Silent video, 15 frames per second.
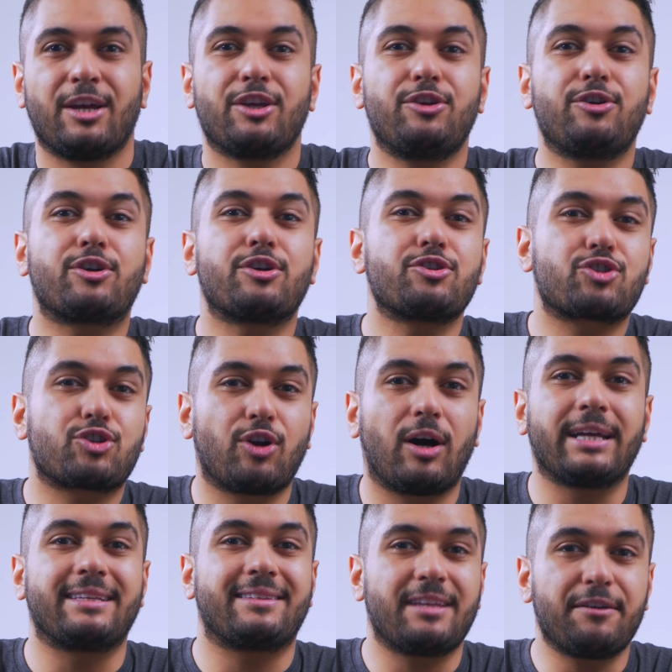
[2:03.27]
you can
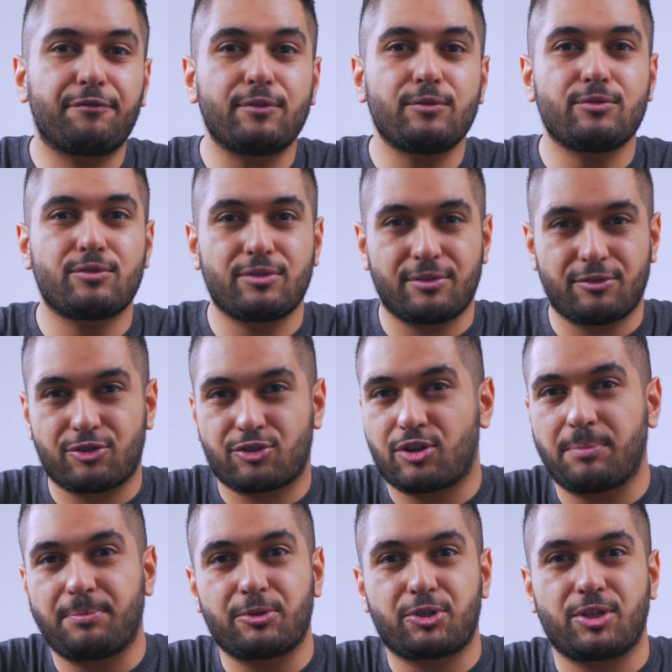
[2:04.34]
try different
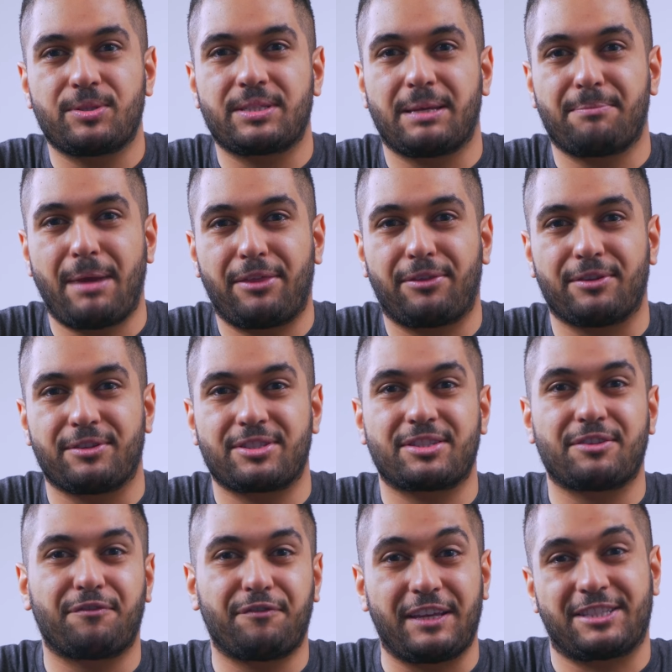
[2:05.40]
troubleshooting methods
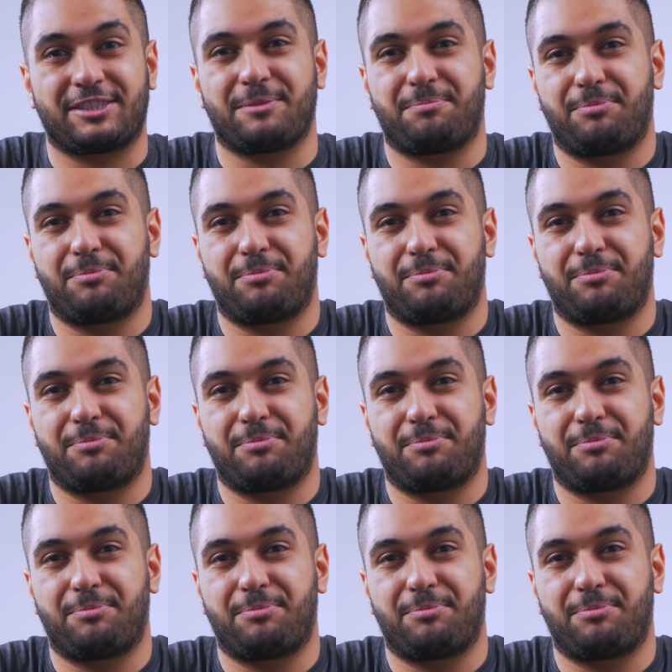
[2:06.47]
to fix the